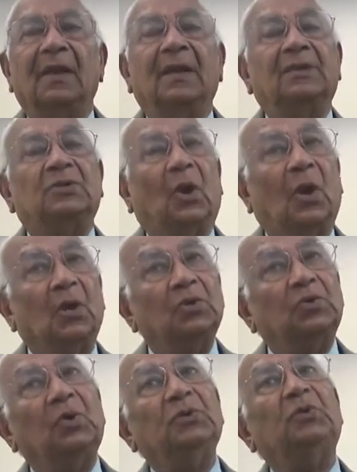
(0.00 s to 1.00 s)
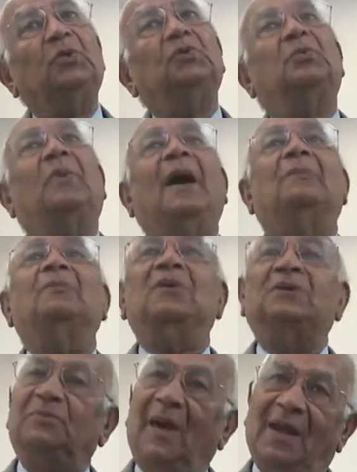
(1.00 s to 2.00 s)
It's also used by
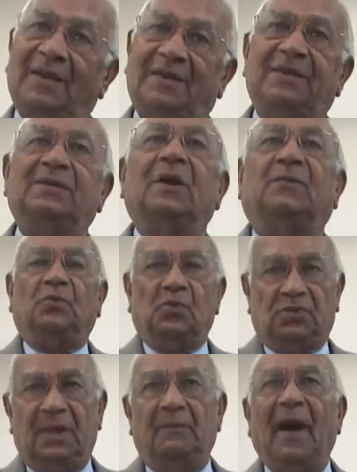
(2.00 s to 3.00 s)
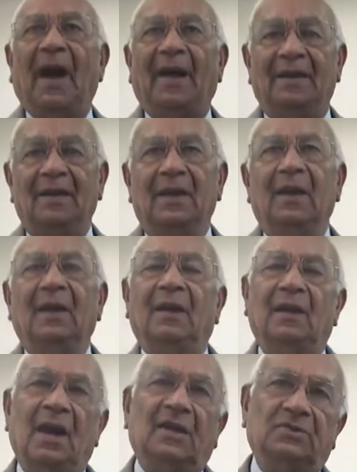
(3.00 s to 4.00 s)
municipalities. course, they buy
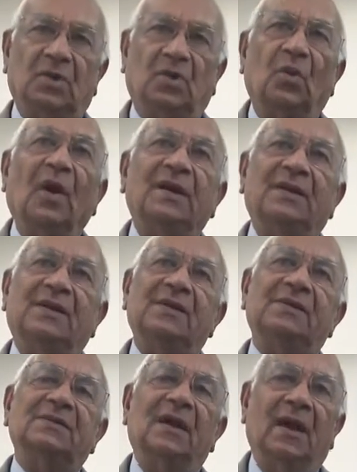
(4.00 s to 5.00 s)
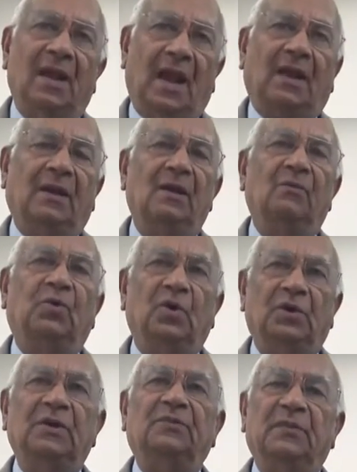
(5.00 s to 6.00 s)
in larger quantities, like
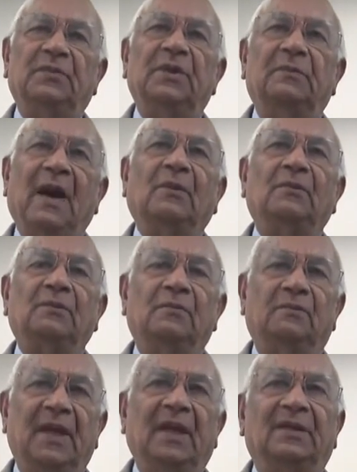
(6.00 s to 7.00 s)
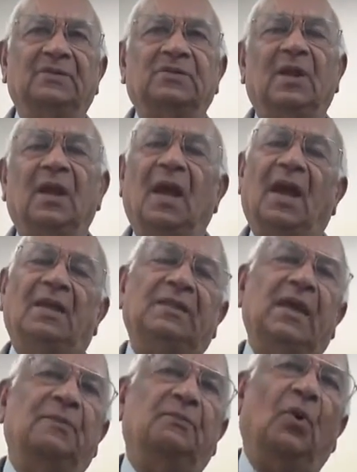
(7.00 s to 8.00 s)
40, 50-pound bales, and
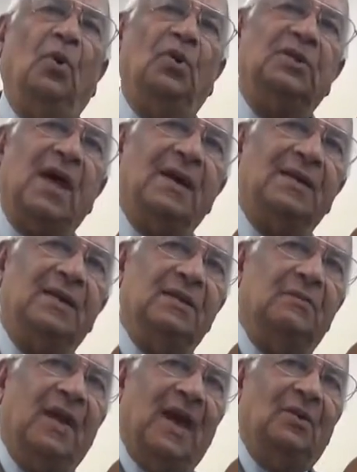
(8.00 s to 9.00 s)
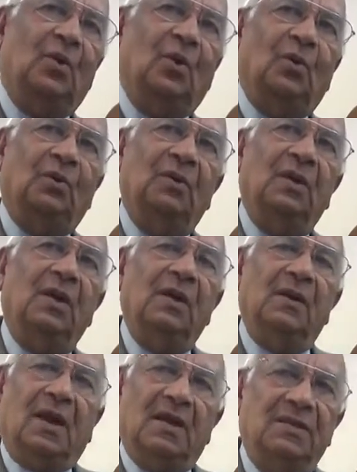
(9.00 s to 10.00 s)
they pour that in the manhole
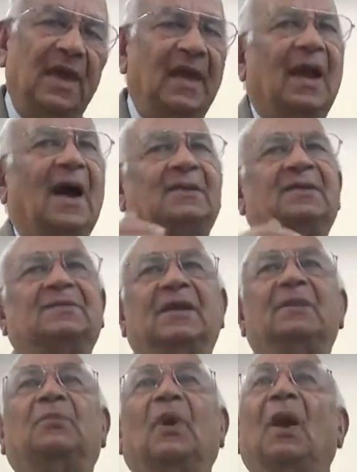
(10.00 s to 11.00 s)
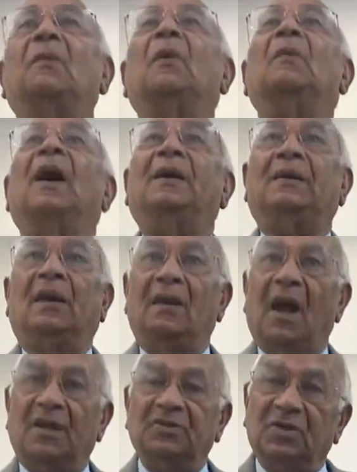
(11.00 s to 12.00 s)
because they got the same problem at a
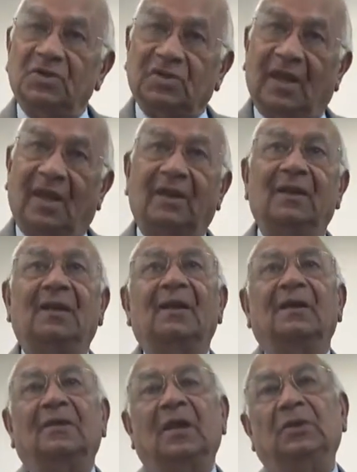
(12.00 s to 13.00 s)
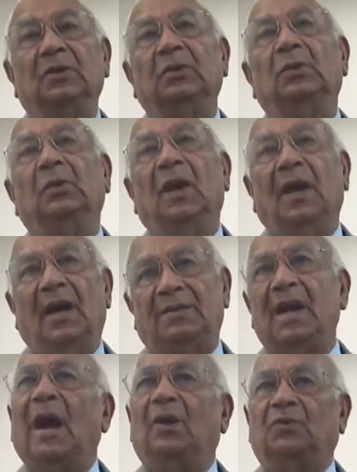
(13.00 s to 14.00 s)
larger scale than you as
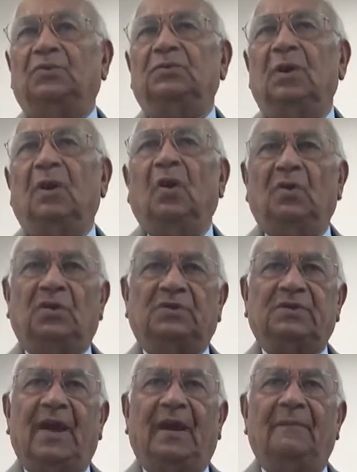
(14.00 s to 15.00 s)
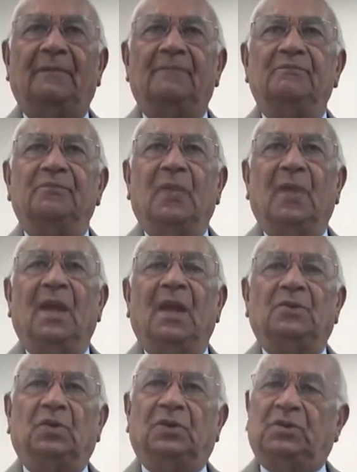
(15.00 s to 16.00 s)
a house owners have.
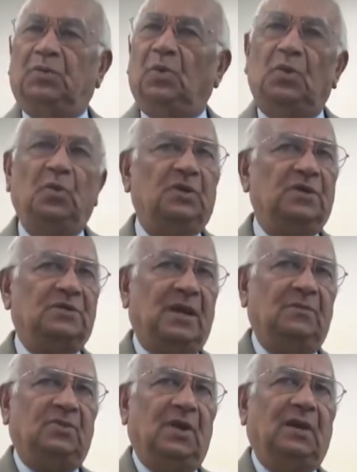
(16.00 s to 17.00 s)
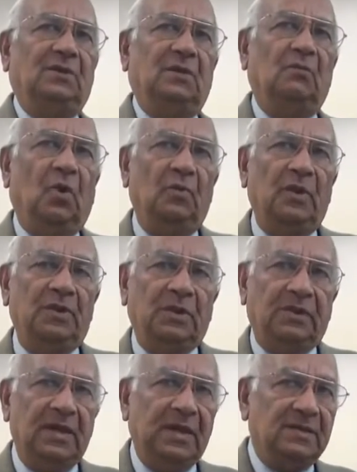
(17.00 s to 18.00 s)
So it will do the same thing. The moment
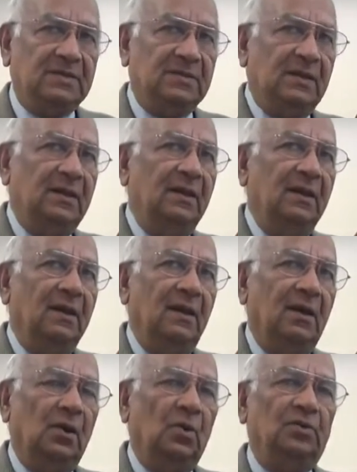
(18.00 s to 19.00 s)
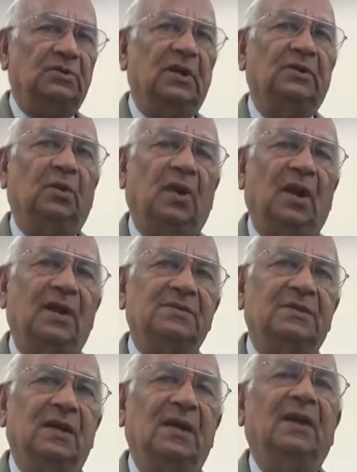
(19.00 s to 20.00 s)
it hits the roots and
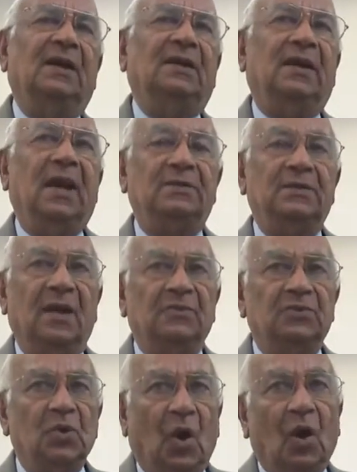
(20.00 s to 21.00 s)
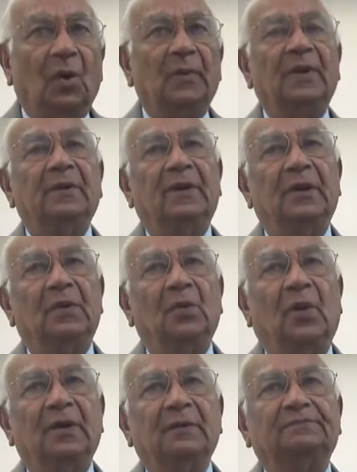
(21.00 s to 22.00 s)
rootlets, it gets absorbed
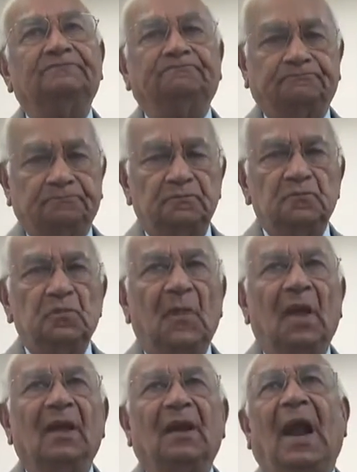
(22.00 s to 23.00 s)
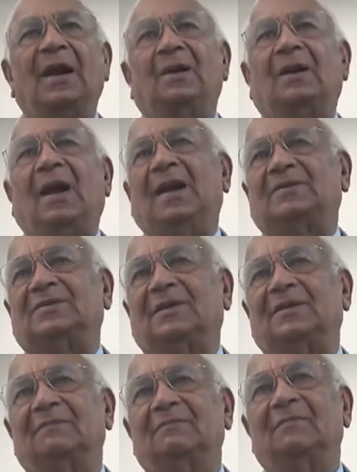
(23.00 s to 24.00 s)
into it, rots it,
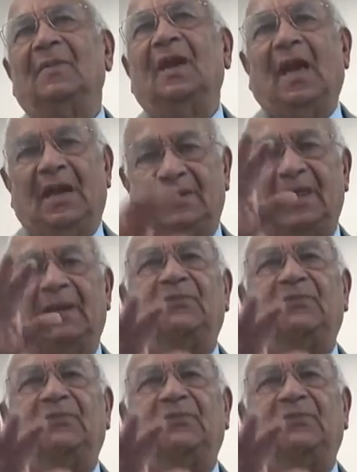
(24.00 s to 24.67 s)
and they